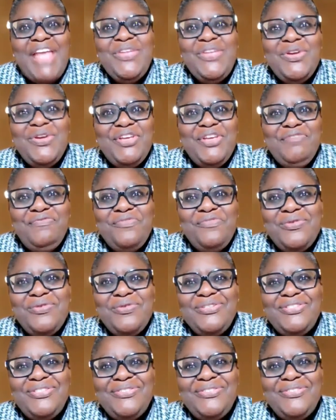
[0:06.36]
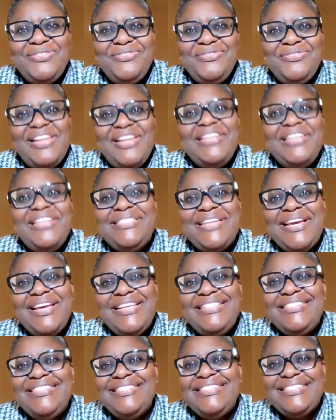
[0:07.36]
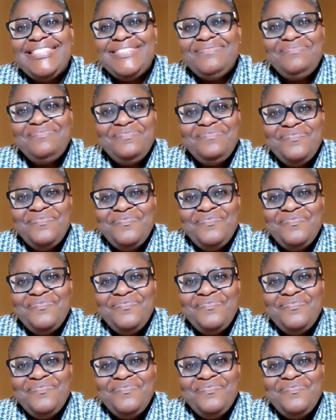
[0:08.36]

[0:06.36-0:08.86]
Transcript: Are you looking forward to Valentine's?